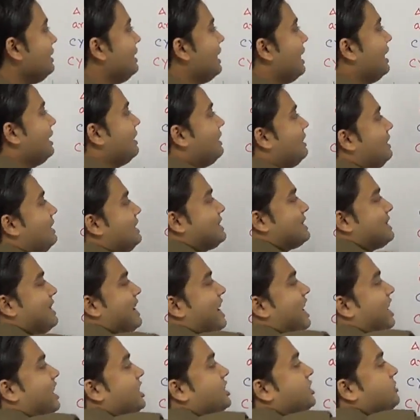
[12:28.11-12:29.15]
then this
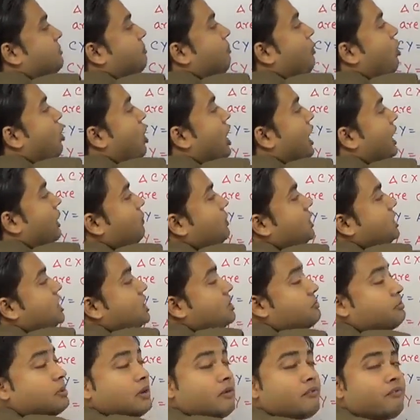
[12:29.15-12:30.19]
x point which
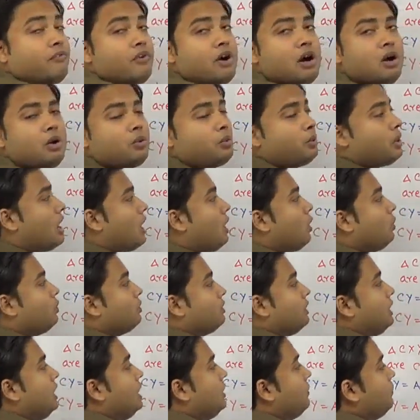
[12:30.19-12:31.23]
has been found
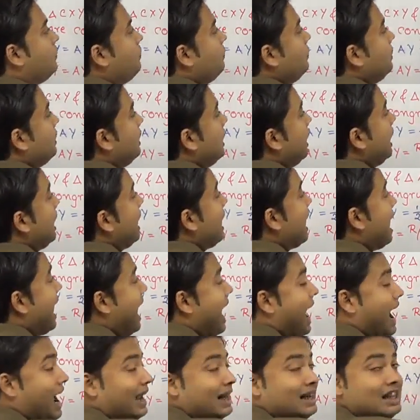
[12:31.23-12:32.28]
out, it will
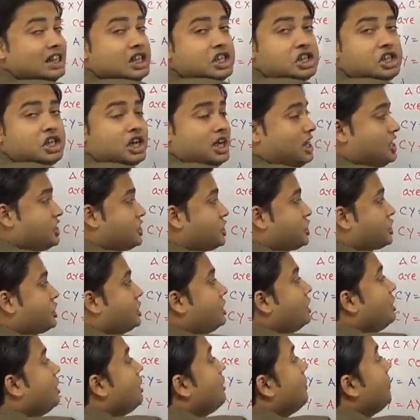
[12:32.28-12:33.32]
lie
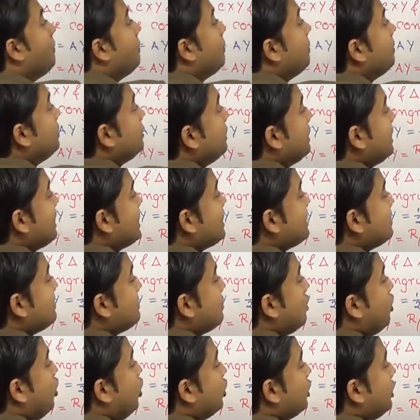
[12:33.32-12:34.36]
just this
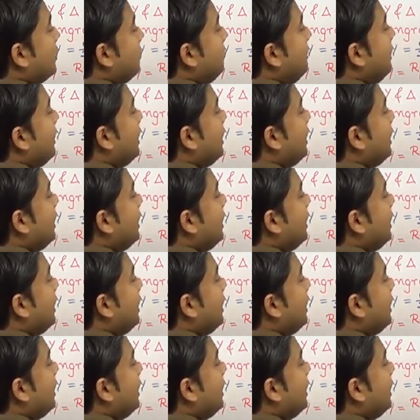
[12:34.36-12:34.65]
on the